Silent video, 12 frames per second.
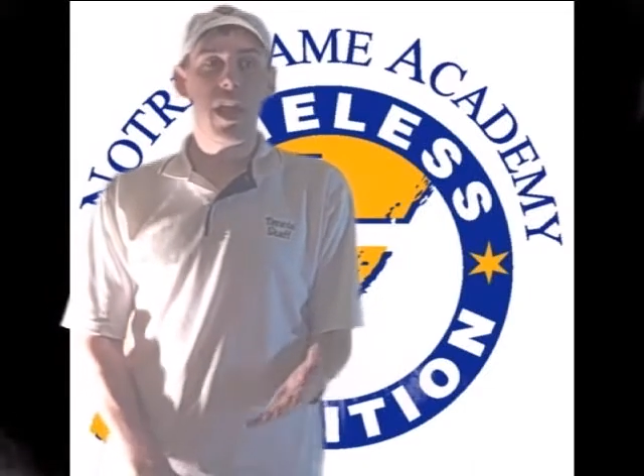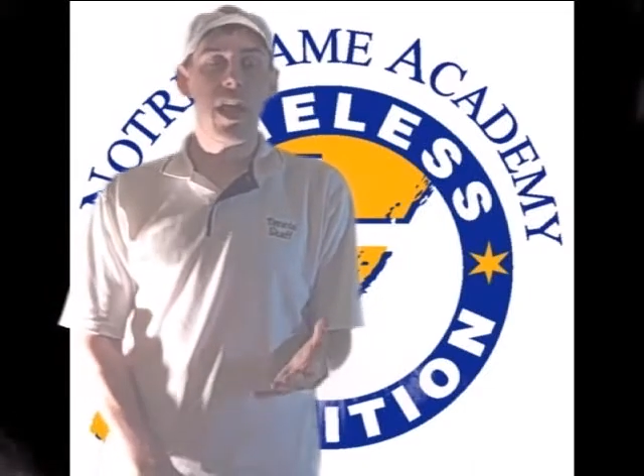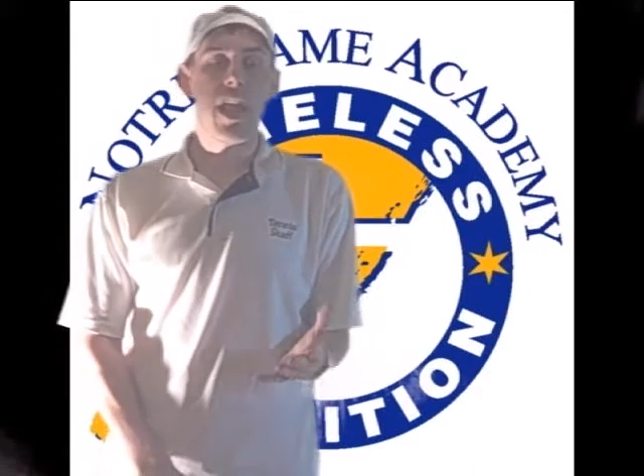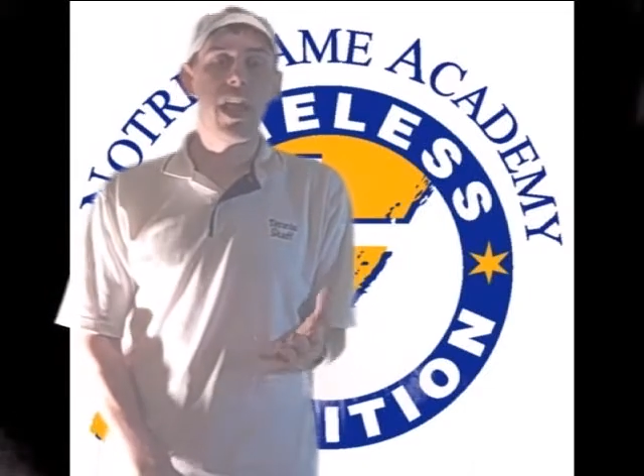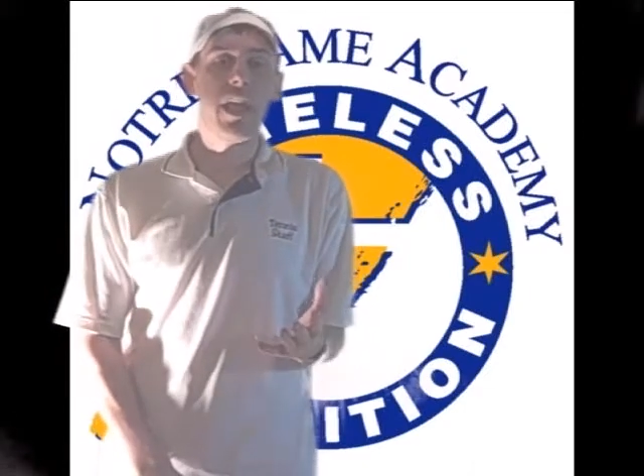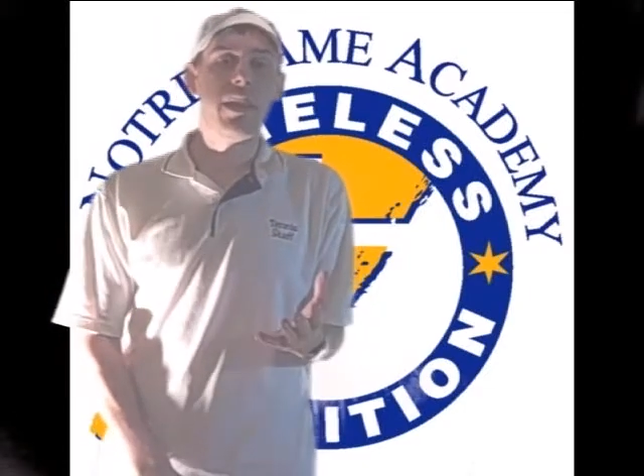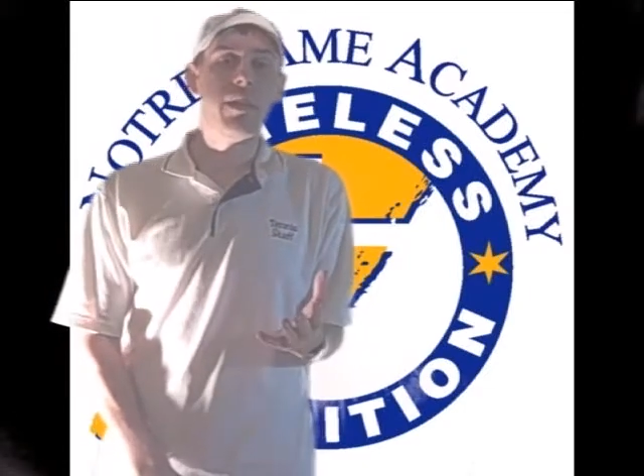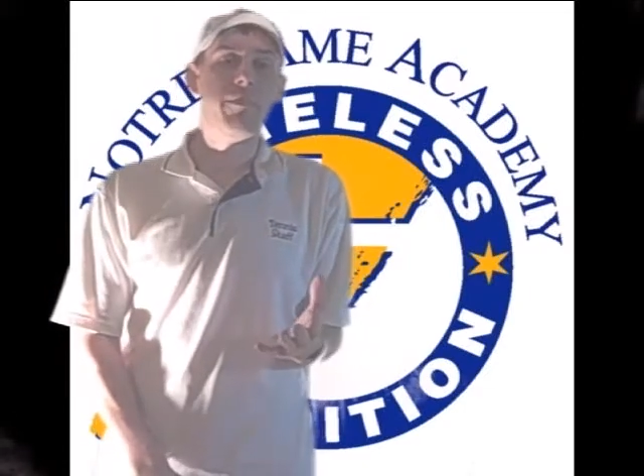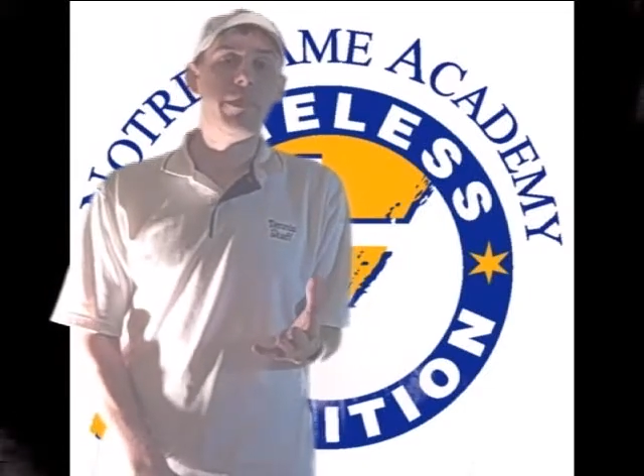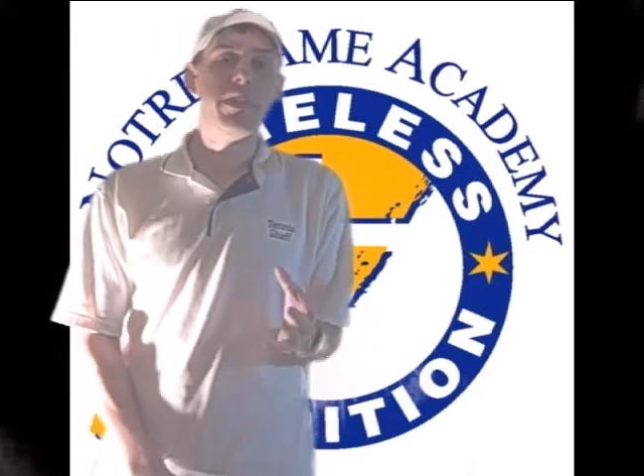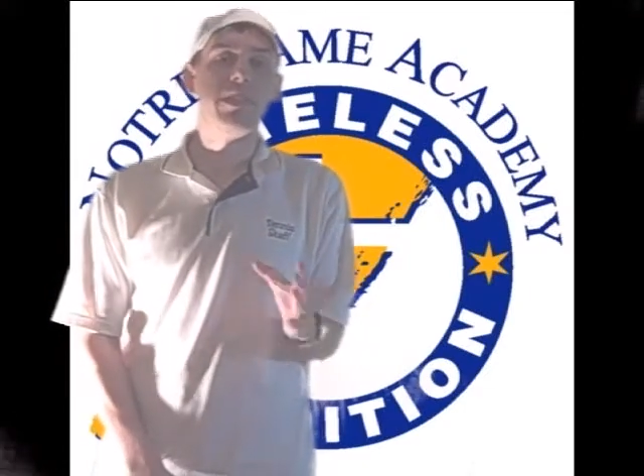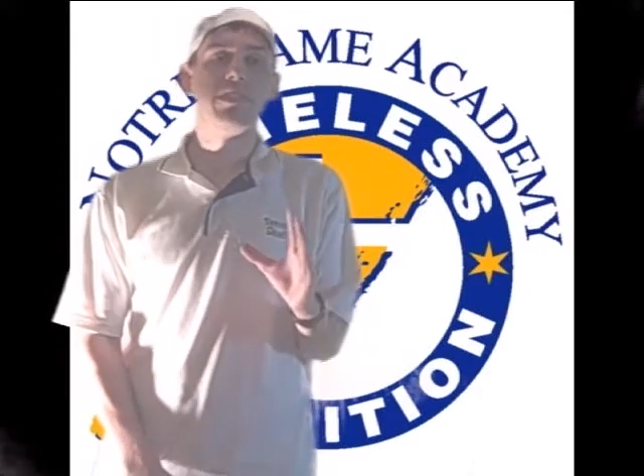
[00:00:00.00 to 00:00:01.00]
and it
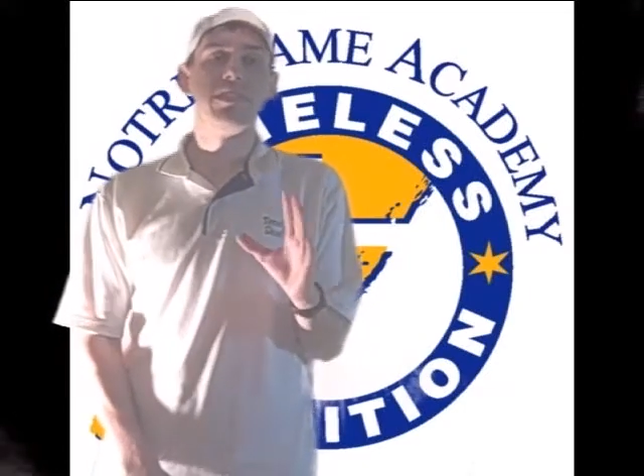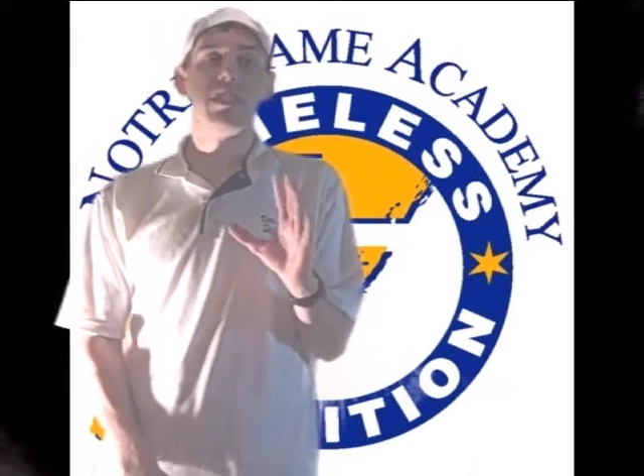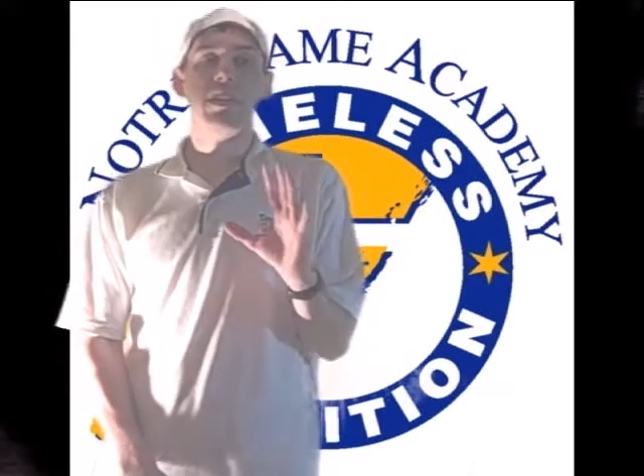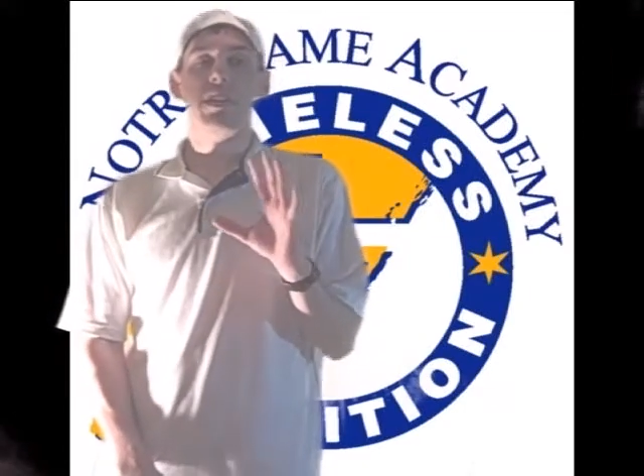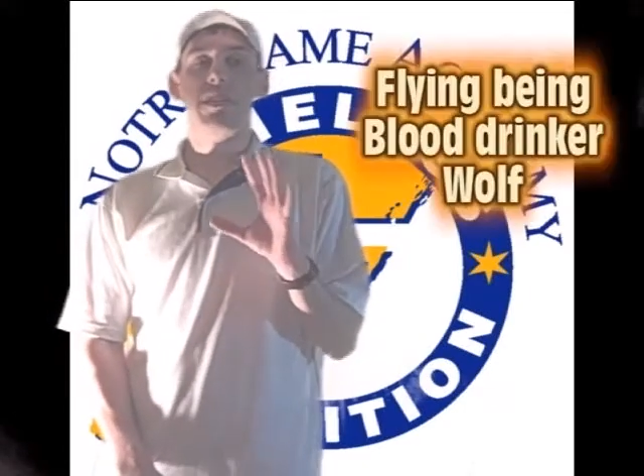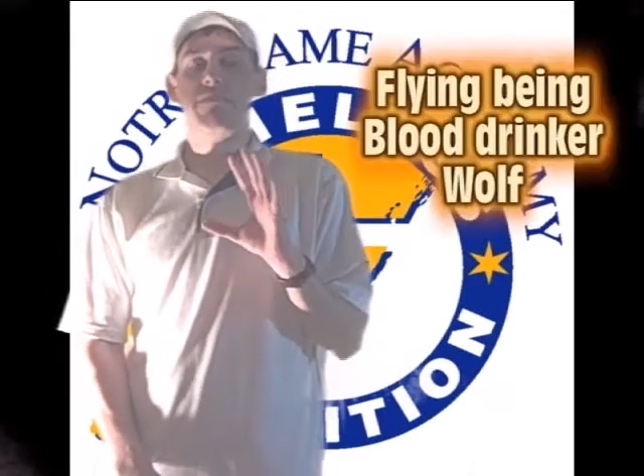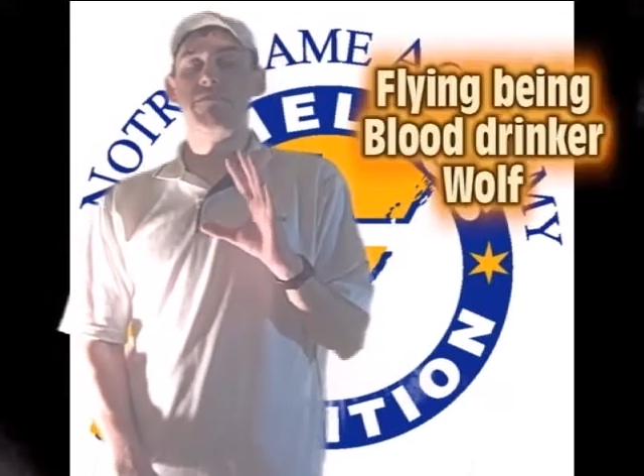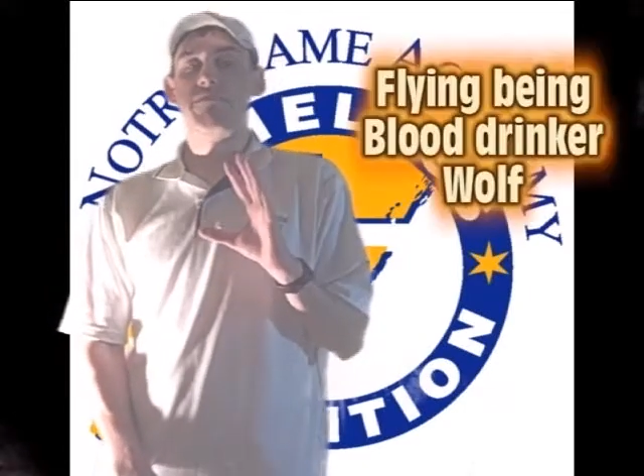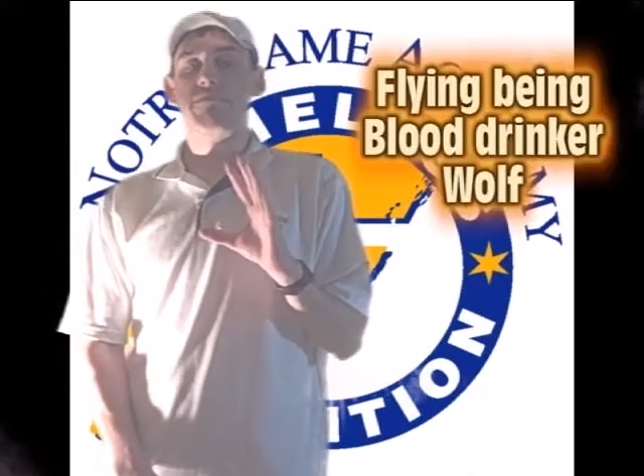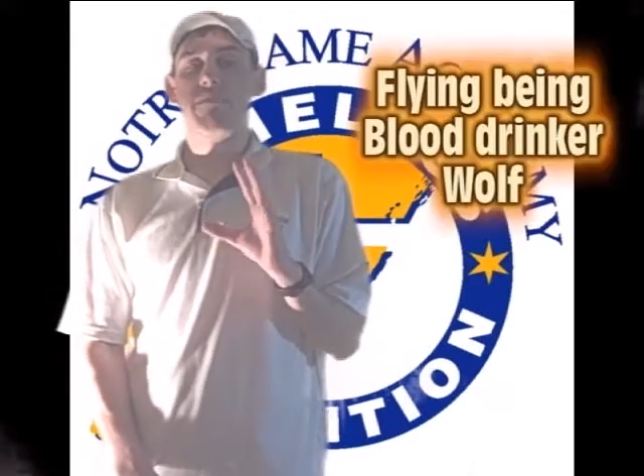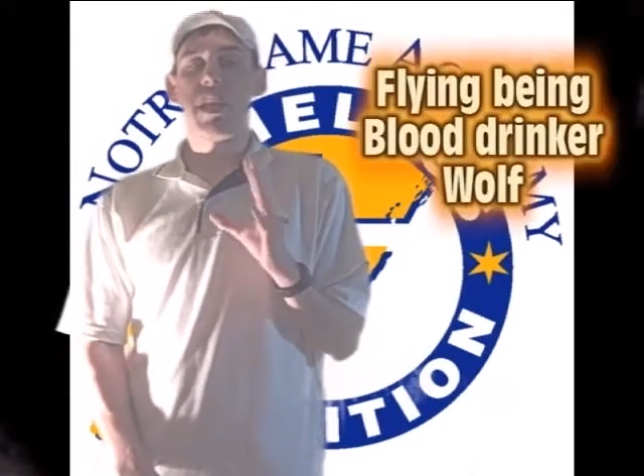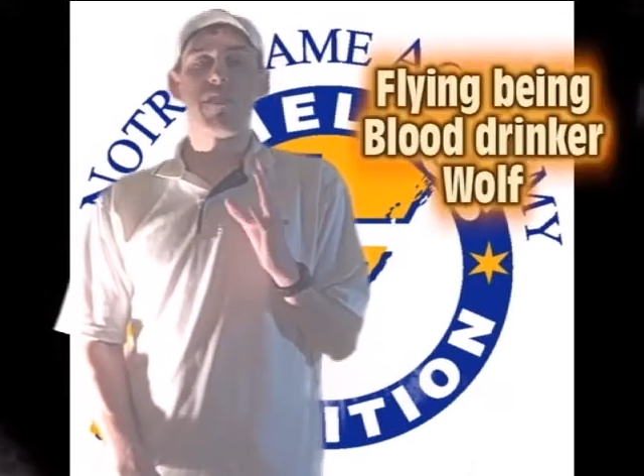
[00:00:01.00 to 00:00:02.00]
means
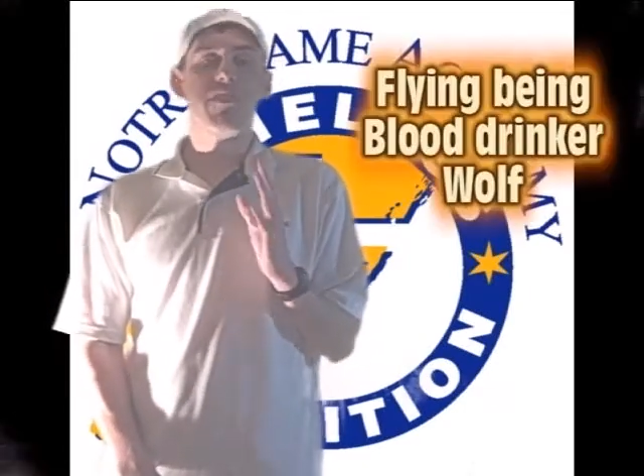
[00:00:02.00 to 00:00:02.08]
like